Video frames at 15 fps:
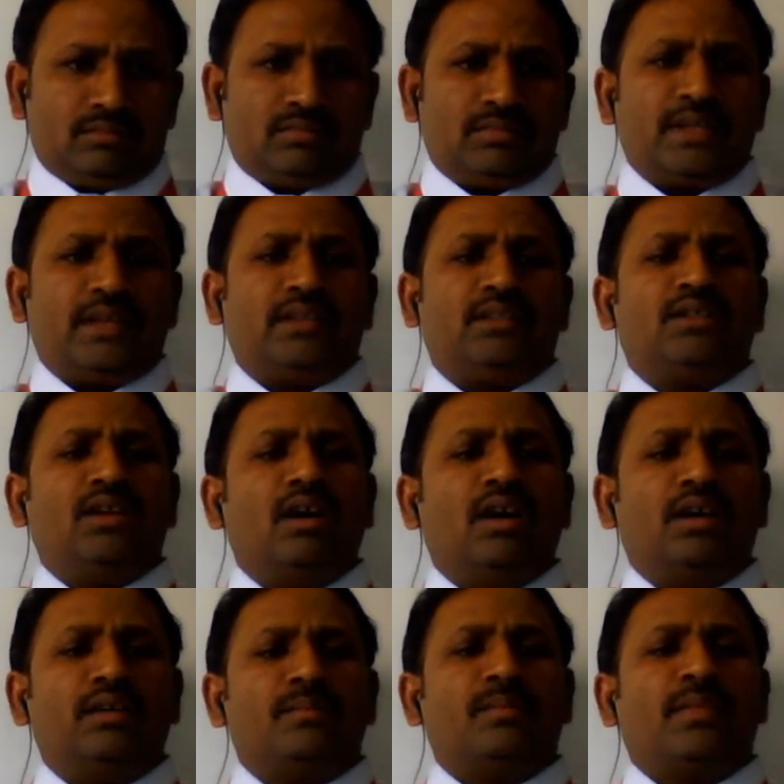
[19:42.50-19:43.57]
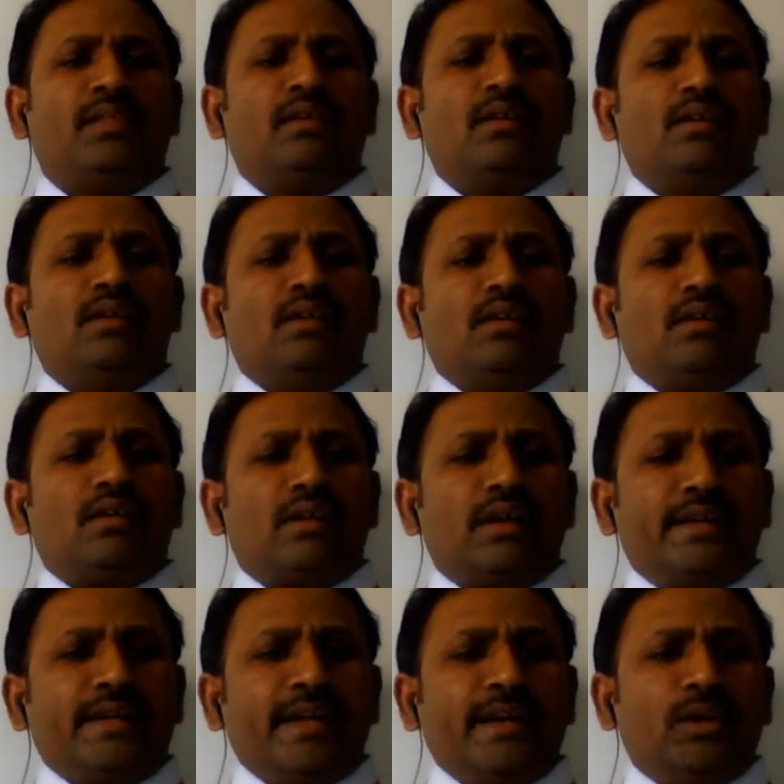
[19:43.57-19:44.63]
Then third,
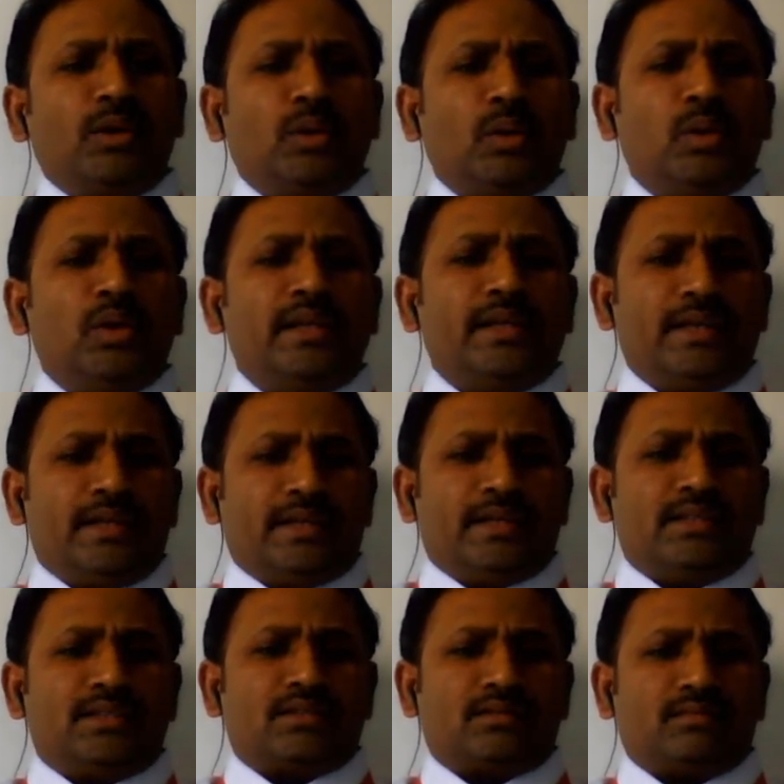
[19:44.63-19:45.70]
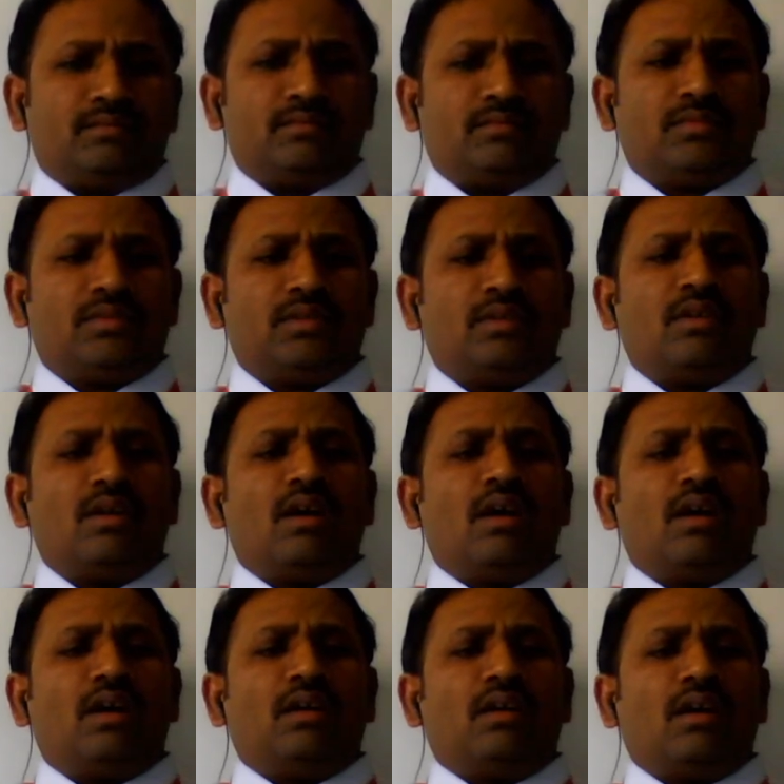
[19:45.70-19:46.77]
cutting tool is
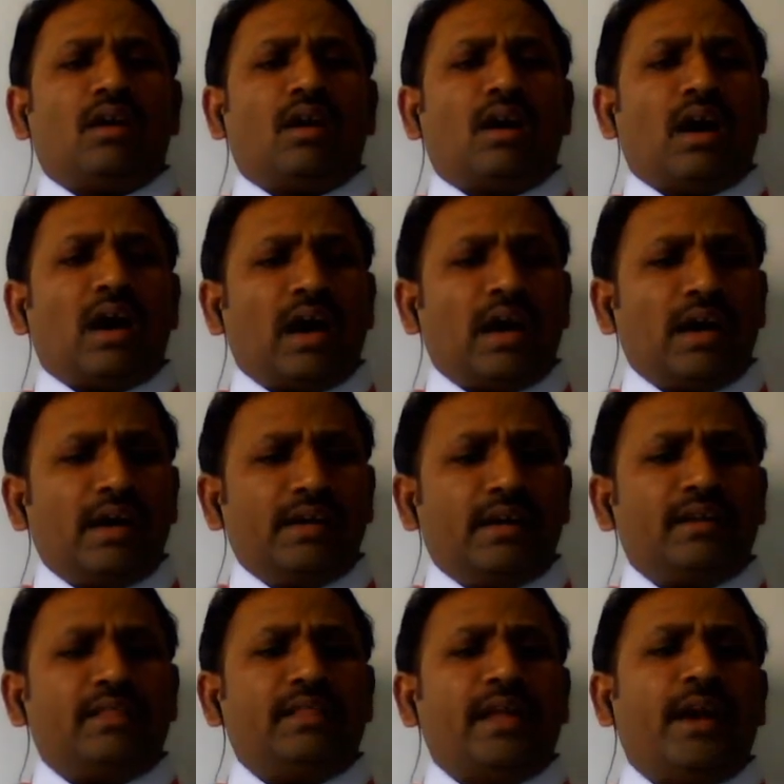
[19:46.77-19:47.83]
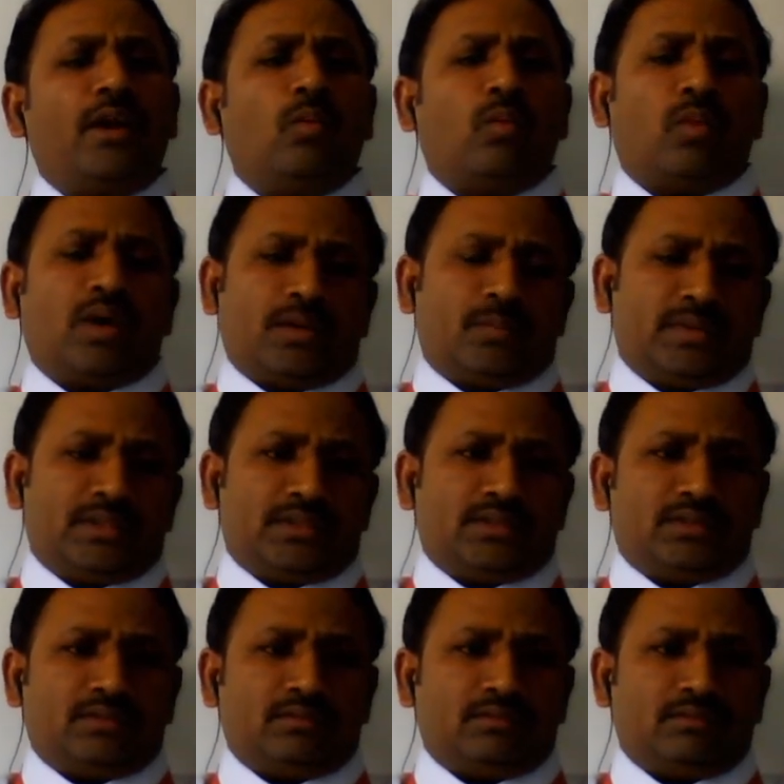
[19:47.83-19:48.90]
harder than workpiece.
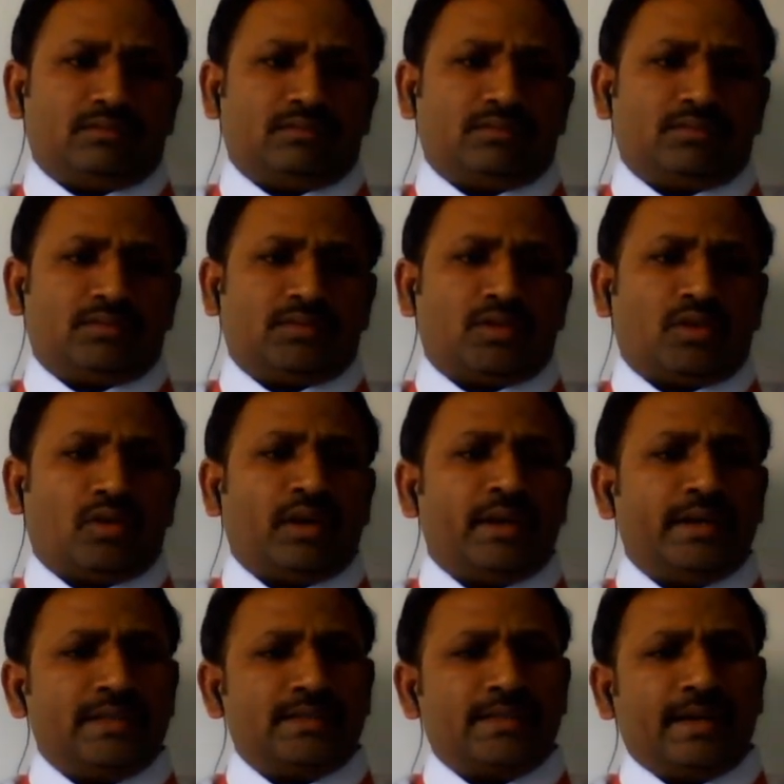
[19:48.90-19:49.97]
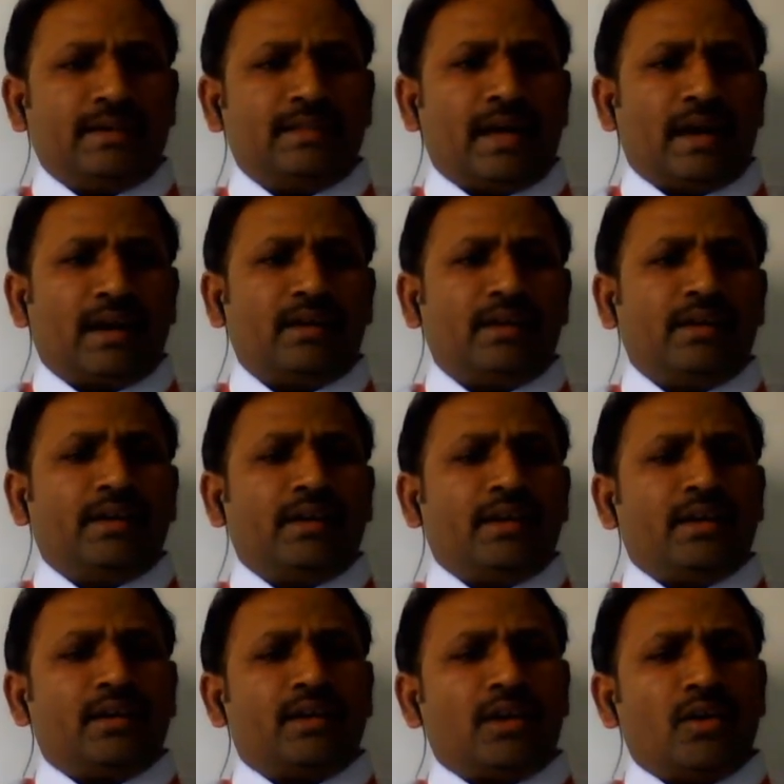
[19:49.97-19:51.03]
Already said that
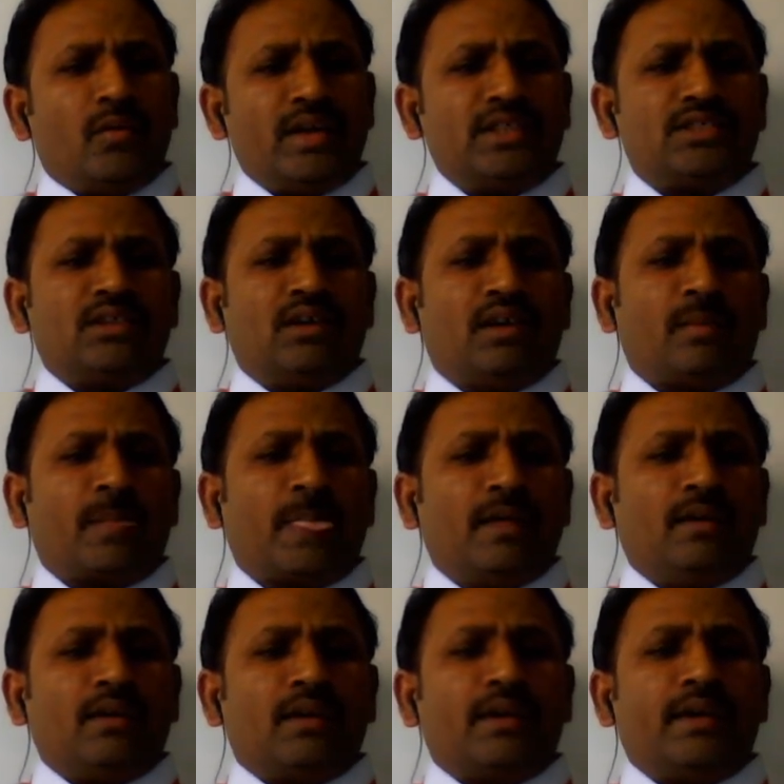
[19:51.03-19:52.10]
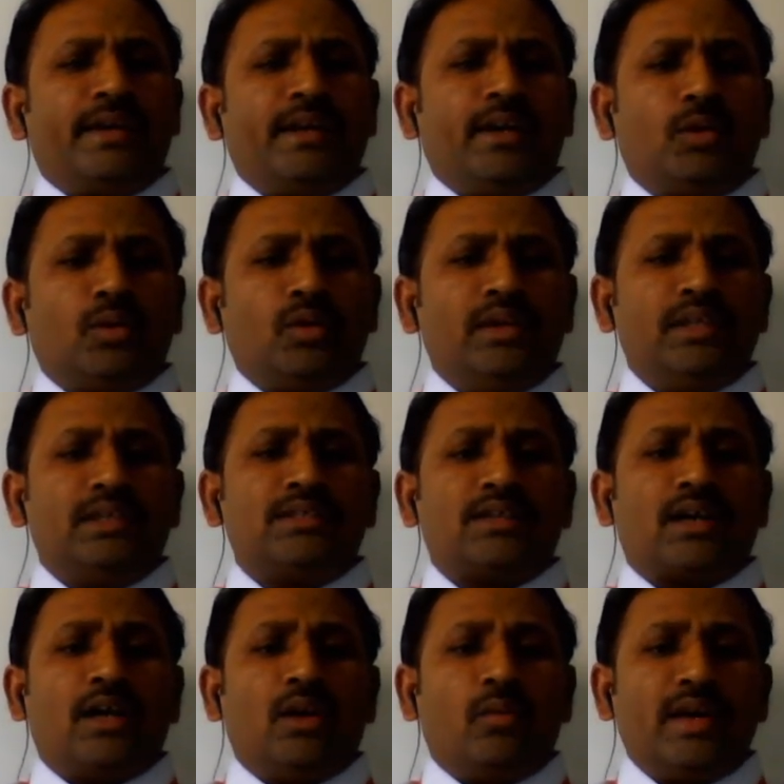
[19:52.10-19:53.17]
in conventional, cutting tool is
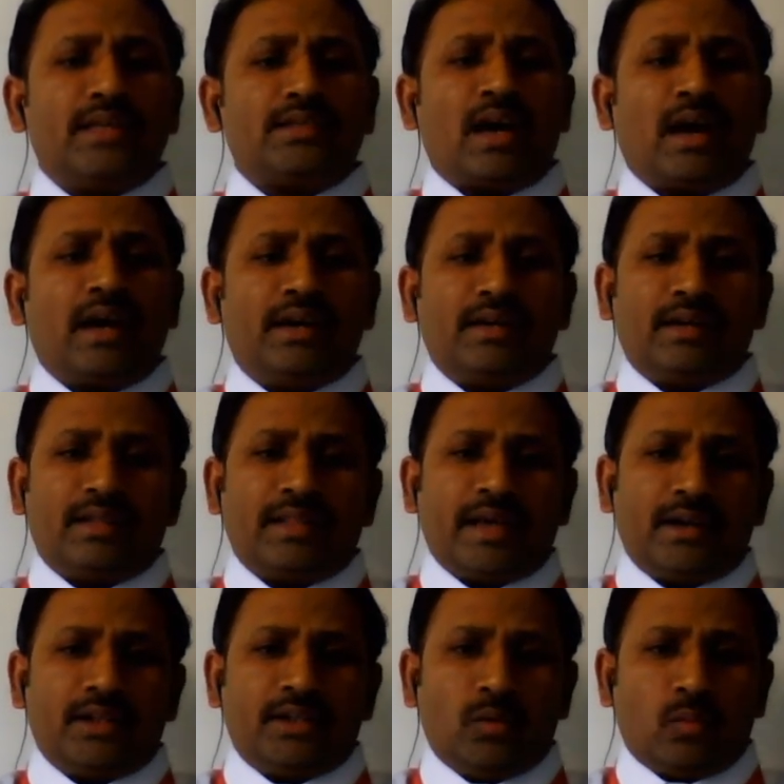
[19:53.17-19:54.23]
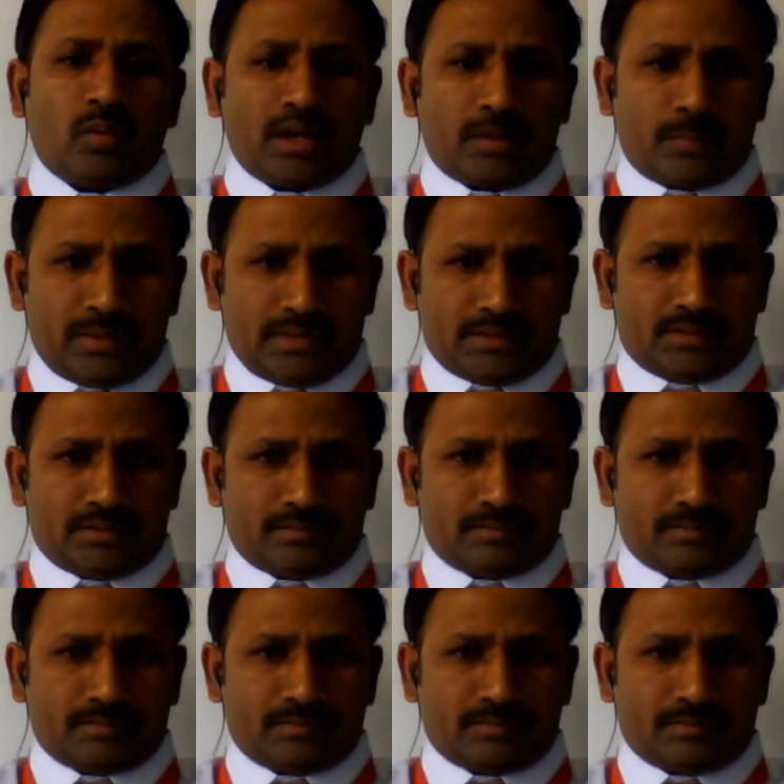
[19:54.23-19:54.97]
always harder than the workpiece.